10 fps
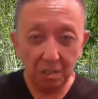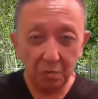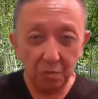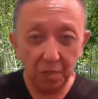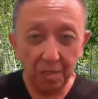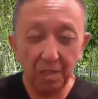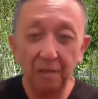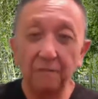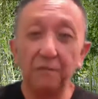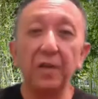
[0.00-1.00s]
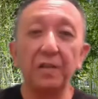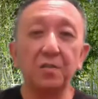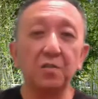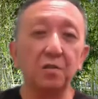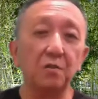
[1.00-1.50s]
whether it
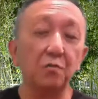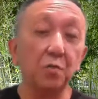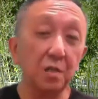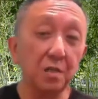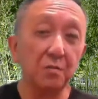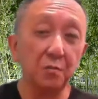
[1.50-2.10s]
affects your work,